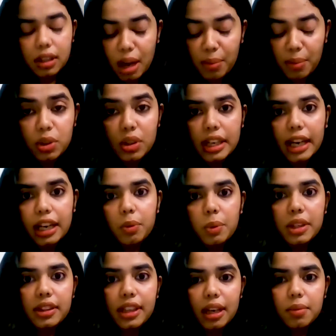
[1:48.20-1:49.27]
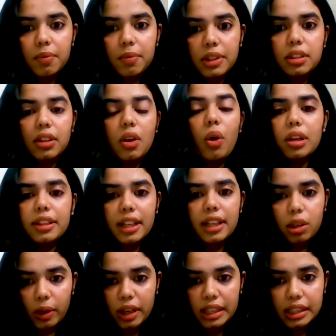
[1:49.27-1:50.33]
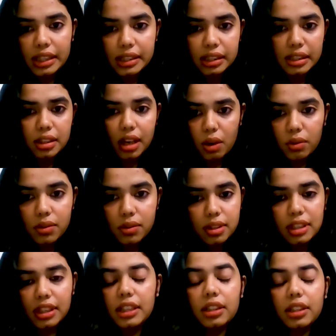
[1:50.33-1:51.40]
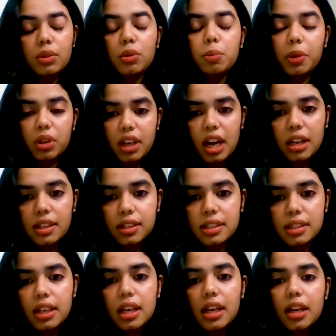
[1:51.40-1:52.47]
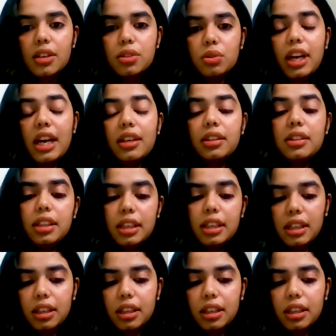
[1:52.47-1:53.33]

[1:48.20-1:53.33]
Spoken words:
communicate with them with all their queries and doubts related to products, so that